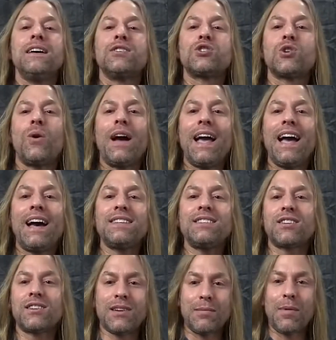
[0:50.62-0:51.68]
So I had
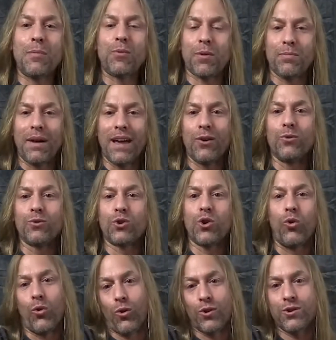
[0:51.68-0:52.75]
to come up with my own
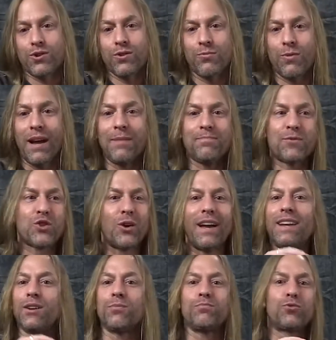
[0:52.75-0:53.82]
course, right? So I
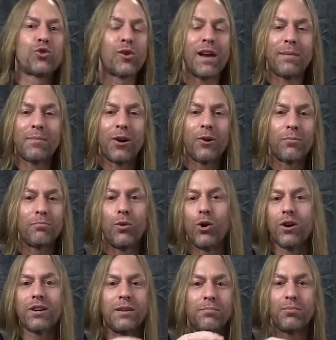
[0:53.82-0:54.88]
had to create my own
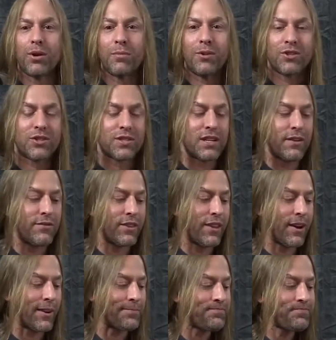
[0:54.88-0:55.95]
book and put a bunch of stuff in
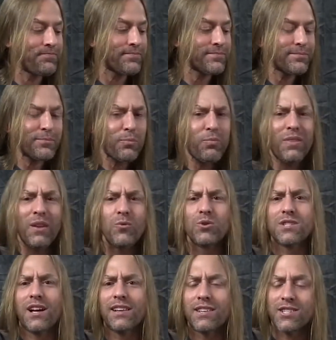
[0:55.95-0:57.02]
there and
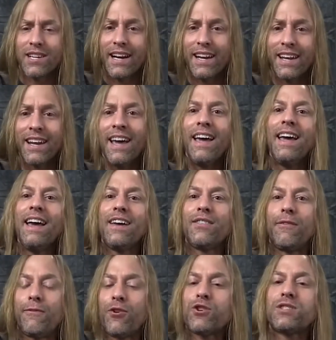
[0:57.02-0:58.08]
was all excited.
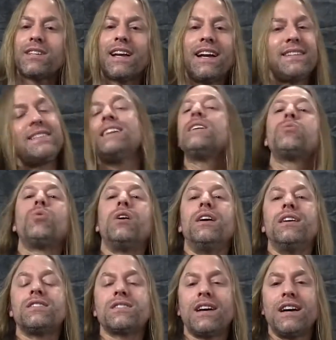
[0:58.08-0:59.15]
The first thing I did
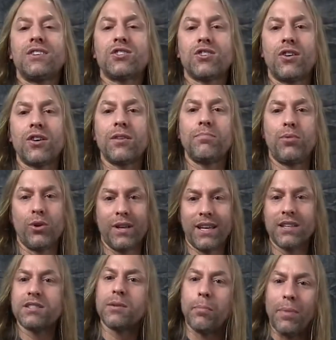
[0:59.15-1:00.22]
was I started putting
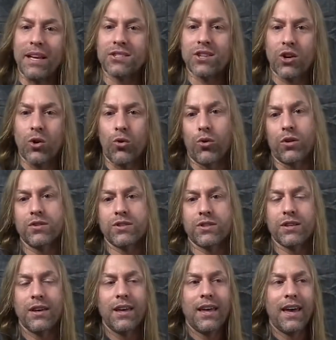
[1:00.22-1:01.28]
in some basic
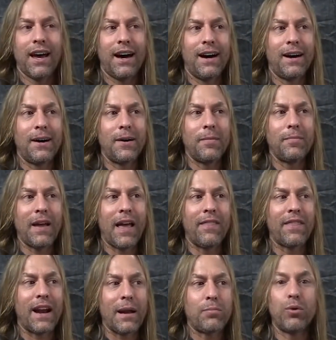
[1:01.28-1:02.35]
chords, um,
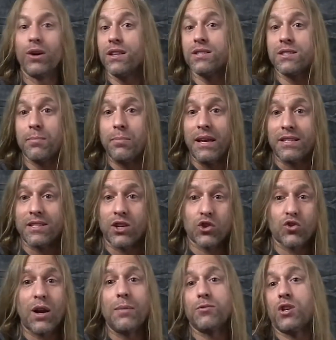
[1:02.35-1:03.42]
and then I put in some basic
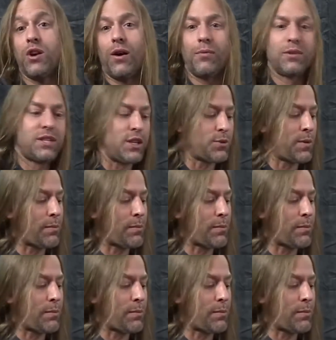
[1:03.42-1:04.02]
strums. You know, I would teach